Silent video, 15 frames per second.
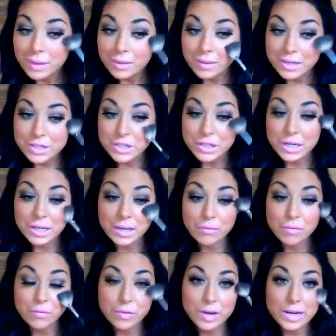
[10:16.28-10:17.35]
And that's just going to
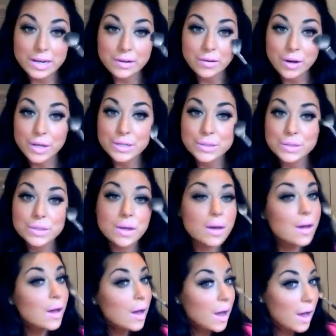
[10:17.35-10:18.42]
give a really nice
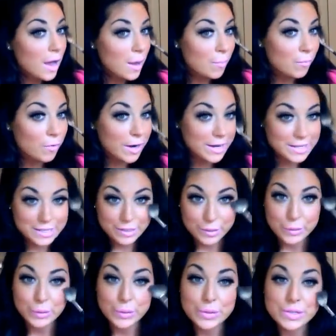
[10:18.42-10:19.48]

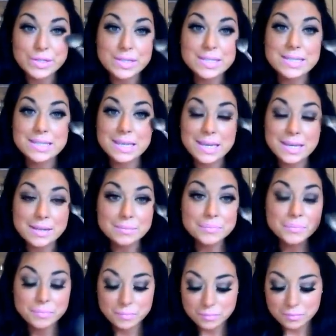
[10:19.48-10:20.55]
radiant look to the skin.
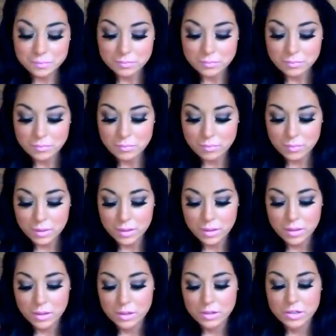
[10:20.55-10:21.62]

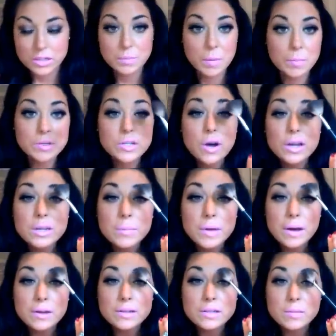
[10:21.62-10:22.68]
Just pop a tiny
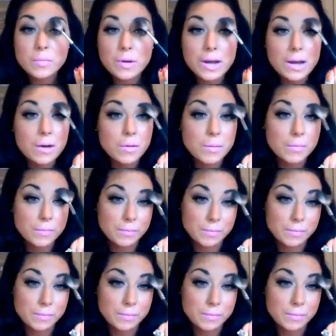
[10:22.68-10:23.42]
bit under the brow.